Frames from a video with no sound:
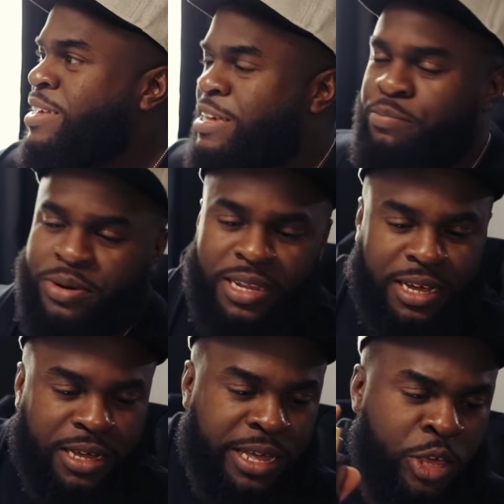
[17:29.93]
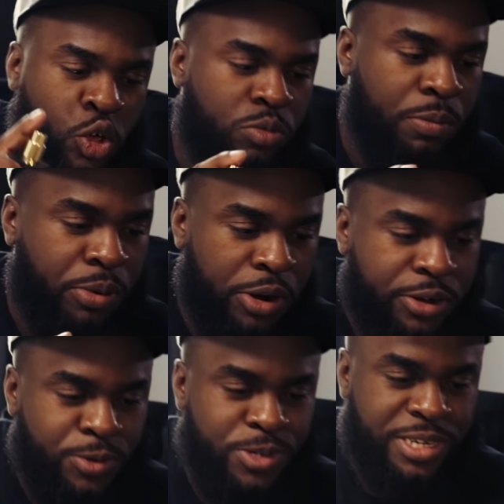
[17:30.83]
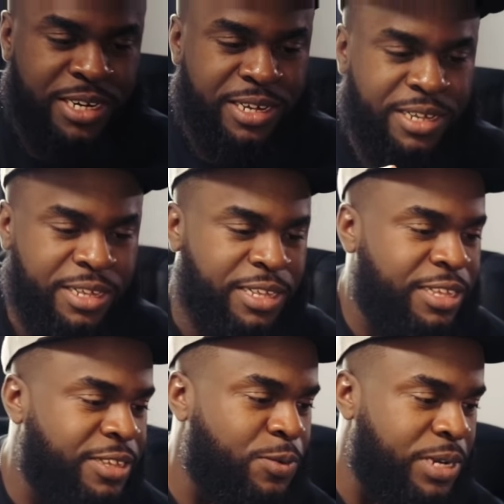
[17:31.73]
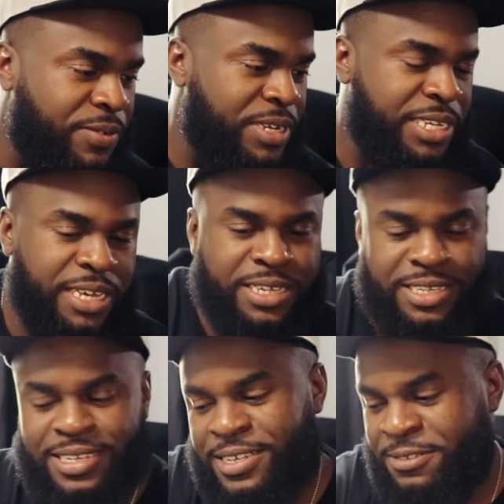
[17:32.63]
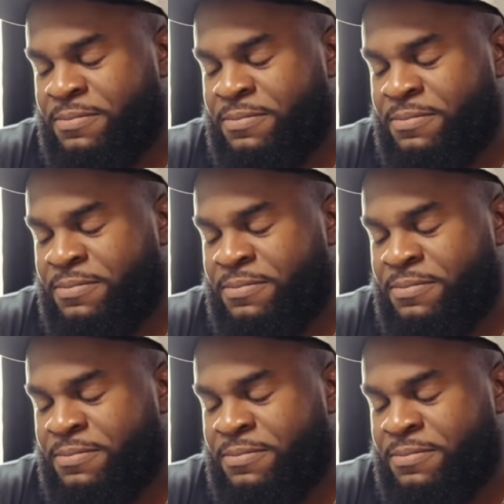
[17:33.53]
He put like human particles in there. So whatever it takes.